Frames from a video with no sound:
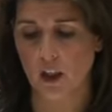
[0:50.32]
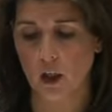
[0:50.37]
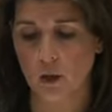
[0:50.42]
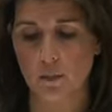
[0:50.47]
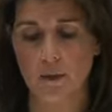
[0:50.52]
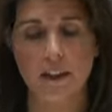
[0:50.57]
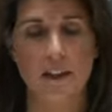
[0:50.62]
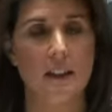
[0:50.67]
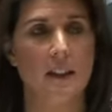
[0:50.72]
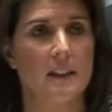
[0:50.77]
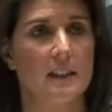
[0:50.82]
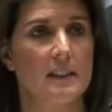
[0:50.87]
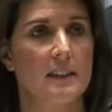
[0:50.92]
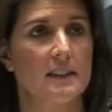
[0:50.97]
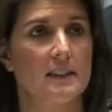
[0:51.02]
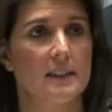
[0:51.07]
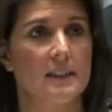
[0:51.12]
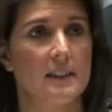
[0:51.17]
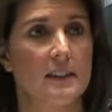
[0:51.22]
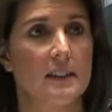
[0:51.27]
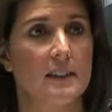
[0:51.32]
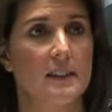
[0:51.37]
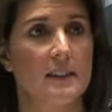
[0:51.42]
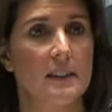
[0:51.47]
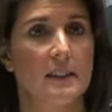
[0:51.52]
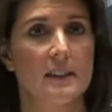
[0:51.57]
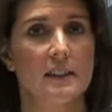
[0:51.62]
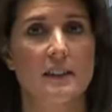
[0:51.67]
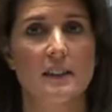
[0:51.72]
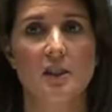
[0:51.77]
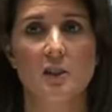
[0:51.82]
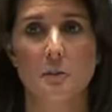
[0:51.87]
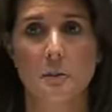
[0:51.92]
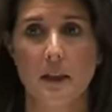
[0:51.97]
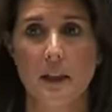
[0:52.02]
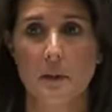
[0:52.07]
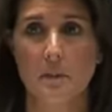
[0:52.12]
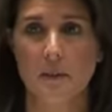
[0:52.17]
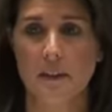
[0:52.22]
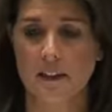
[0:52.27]
I'll be honest, this
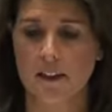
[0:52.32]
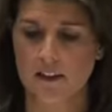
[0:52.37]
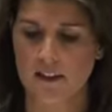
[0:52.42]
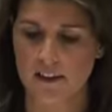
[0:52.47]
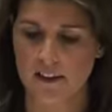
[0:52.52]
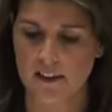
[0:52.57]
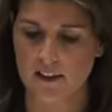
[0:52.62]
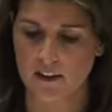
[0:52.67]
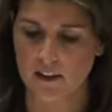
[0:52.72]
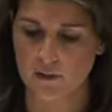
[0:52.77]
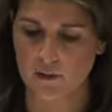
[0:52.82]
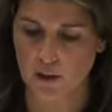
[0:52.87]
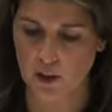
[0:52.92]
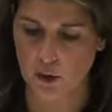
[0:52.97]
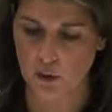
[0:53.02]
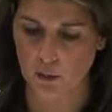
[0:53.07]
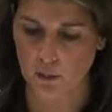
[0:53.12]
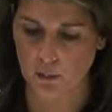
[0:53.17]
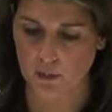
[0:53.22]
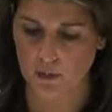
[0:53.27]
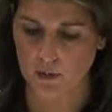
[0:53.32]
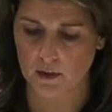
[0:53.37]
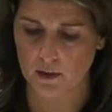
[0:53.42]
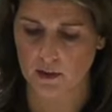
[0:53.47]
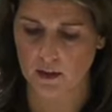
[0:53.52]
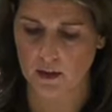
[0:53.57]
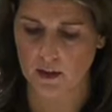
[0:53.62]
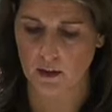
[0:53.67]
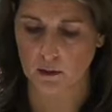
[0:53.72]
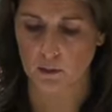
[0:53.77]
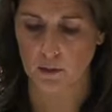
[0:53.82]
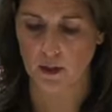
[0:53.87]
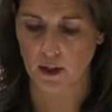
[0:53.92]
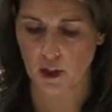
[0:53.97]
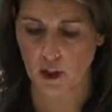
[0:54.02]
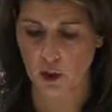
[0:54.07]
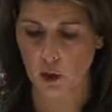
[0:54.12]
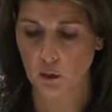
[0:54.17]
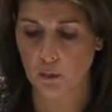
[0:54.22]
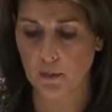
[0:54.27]
may be the season of hope,
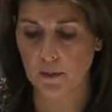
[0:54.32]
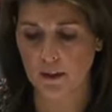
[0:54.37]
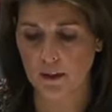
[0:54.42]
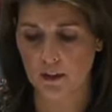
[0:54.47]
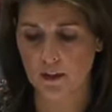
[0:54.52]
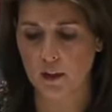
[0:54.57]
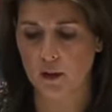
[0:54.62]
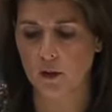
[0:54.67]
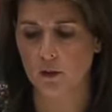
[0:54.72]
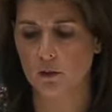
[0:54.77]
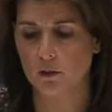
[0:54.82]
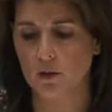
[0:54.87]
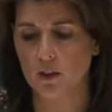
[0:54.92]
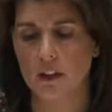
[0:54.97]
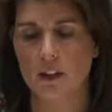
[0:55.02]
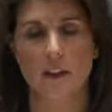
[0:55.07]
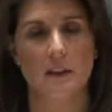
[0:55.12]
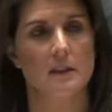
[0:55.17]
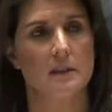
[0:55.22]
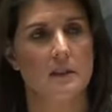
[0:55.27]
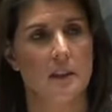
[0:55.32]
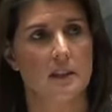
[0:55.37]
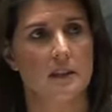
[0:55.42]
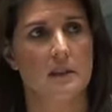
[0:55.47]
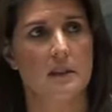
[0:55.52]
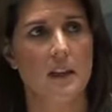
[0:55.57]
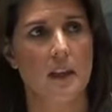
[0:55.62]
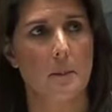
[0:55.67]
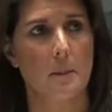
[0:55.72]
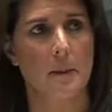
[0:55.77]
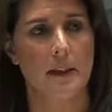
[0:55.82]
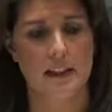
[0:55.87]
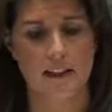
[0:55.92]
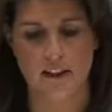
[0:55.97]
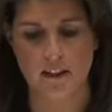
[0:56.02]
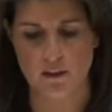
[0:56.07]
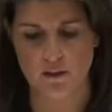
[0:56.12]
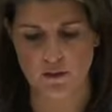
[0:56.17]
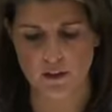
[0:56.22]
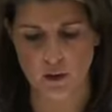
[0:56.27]
but hope alone does not
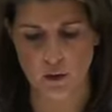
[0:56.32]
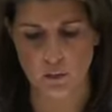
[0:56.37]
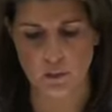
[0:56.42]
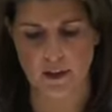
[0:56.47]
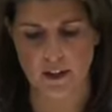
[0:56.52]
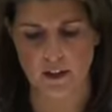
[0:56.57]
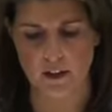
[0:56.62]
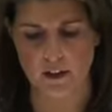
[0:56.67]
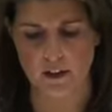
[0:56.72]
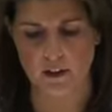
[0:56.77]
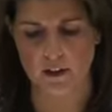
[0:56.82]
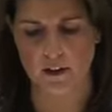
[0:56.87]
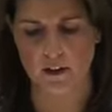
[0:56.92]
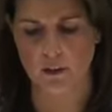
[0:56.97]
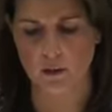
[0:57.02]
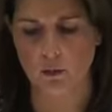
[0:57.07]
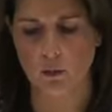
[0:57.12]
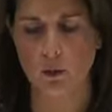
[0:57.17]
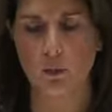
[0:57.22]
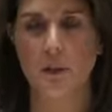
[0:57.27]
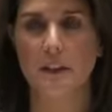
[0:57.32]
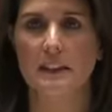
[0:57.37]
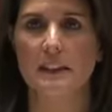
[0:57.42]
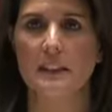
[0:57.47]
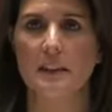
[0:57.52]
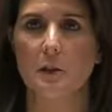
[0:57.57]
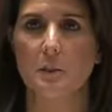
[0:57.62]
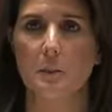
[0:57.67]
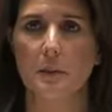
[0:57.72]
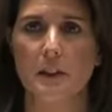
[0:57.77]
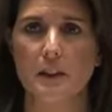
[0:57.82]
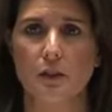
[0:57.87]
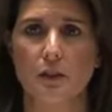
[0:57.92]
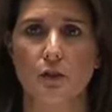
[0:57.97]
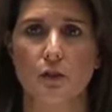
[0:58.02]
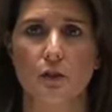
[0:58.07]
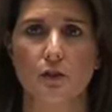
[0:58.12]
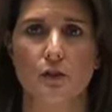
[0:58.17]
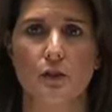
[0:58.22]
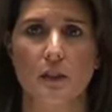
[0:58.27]
make us feel better when we see the
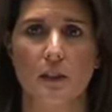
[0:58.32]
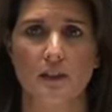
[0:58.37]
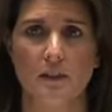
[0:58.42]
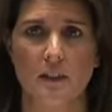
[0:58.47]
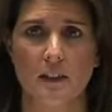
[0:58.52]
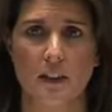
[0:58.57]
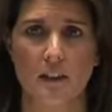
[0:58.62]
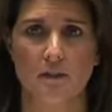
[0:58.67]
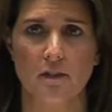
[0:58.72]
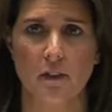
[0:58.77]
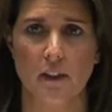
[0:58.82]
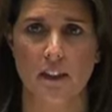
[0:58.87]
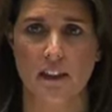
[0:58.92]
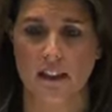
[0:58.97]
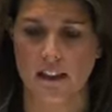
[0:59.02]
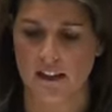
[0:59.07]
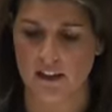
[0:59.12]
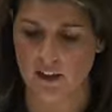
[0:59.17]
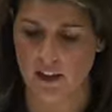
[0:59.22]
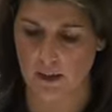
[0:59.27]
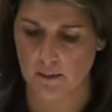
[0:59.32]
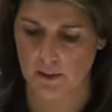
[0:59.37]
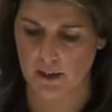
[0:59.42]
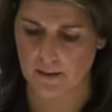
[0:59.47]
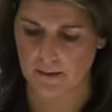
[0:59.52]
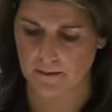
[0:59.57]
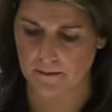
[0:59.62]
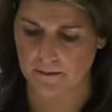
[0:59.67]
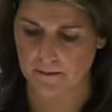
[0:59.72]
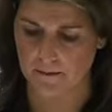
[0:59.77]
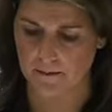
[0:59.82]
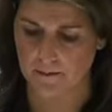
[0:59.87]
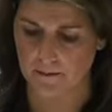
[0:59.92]
pictures of suffering in Yemen.